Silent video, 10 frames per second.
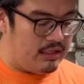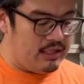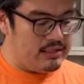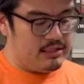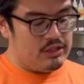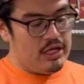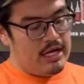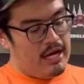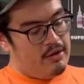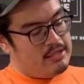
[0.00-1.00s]
let's check
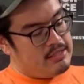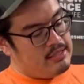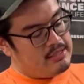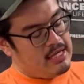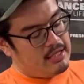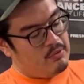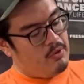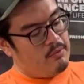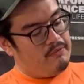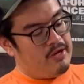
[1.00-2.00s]
out and see exactly what
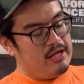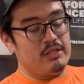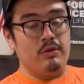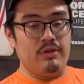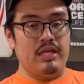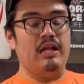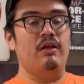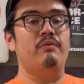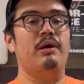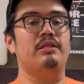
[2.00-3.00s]
we've got. So the thing I
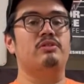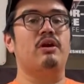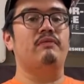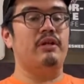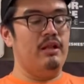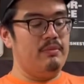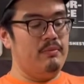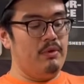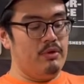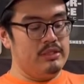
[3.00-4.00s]
love about these crafted element
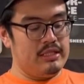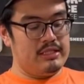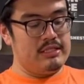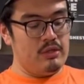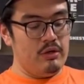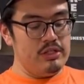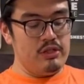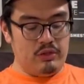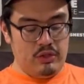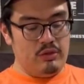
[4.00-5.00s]
molds is as long as
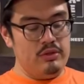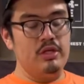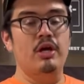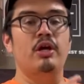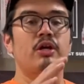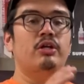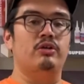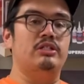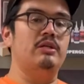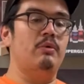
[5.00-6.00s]
you use your
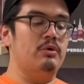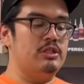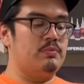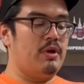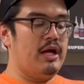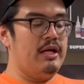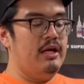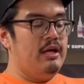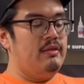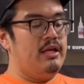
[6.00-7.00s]
demold spray,
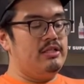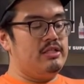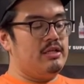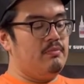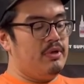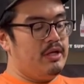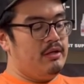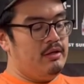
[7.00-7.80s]
they just simply